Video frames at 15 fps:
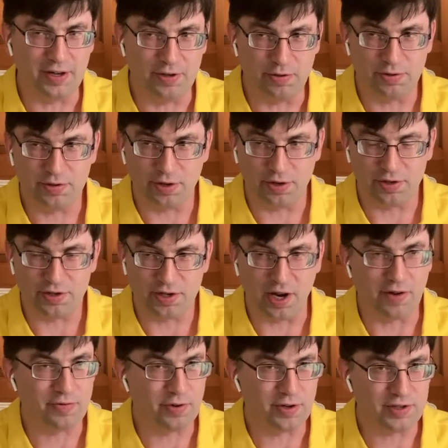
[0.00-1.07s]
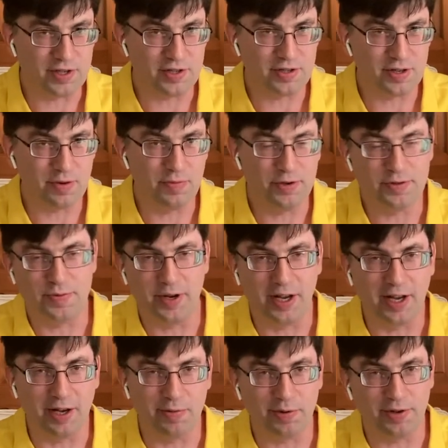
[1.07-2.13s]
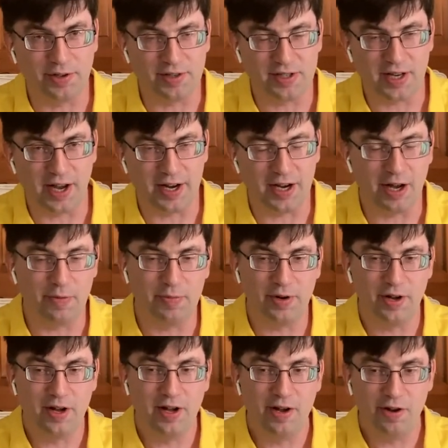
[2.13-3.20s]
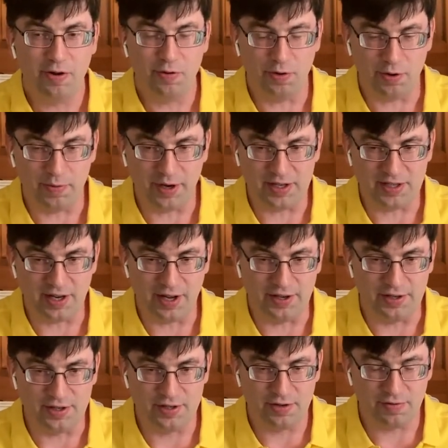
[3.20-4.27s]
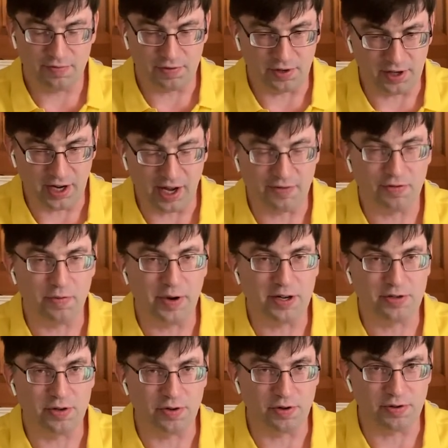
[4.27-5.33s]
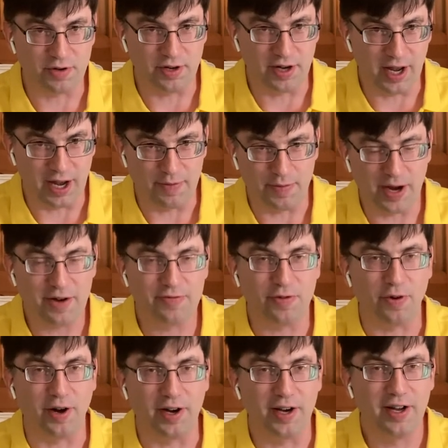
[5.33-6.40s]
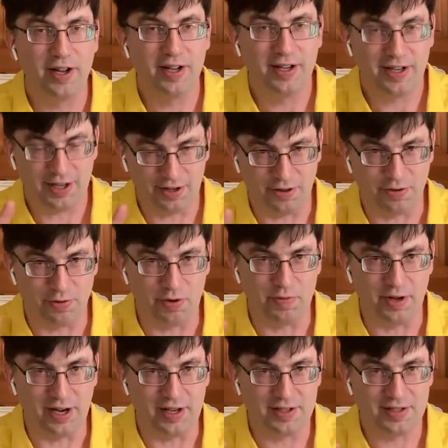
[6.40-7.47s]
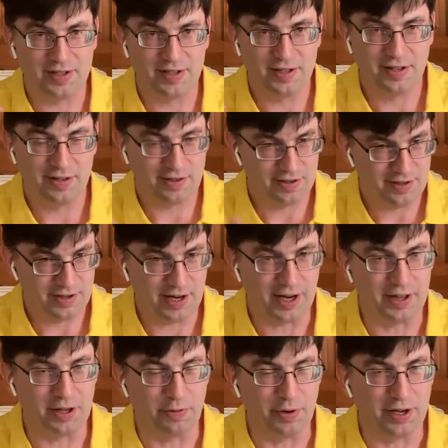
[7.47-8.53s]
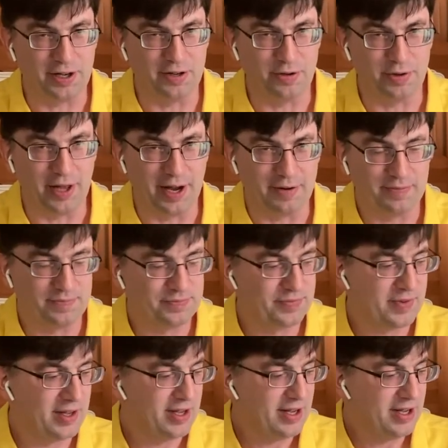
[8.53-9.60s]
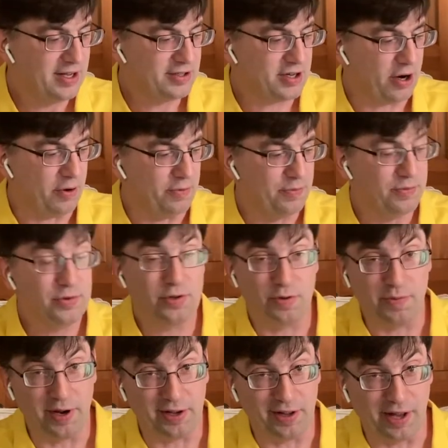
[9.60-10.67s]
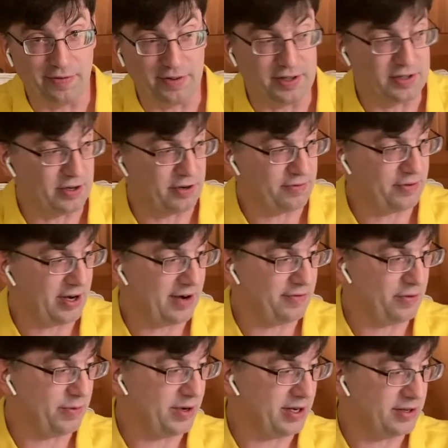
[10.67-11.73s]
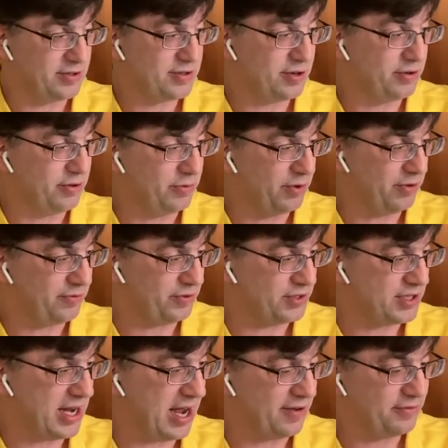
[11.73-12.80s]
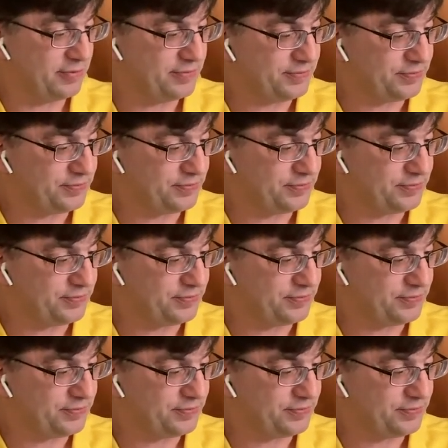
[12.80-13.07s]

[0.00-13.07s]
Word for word: into a church software system is being able to sign up one of my sons for a confirmation retreat and pay for it in three minutes. I think we can do that. So, should make life easier for everybody. Certainly will for staff.